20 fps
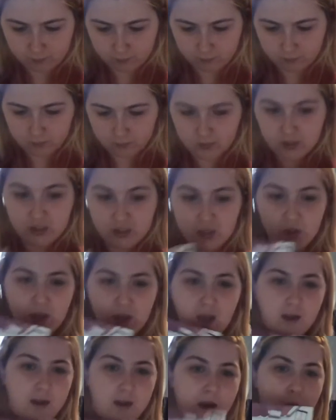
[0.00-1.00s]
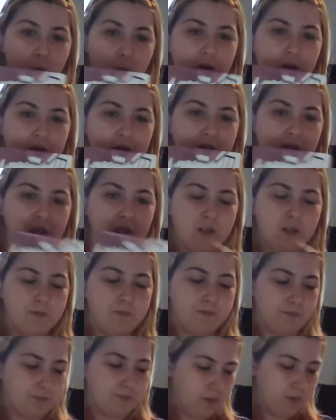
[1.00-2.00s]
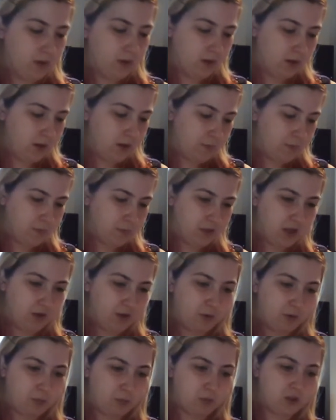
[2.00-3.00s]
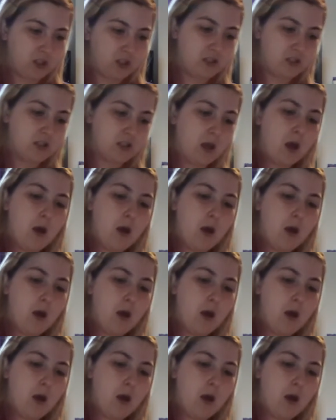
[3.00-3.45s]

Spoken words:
So yeah, I can't wait to play around with this.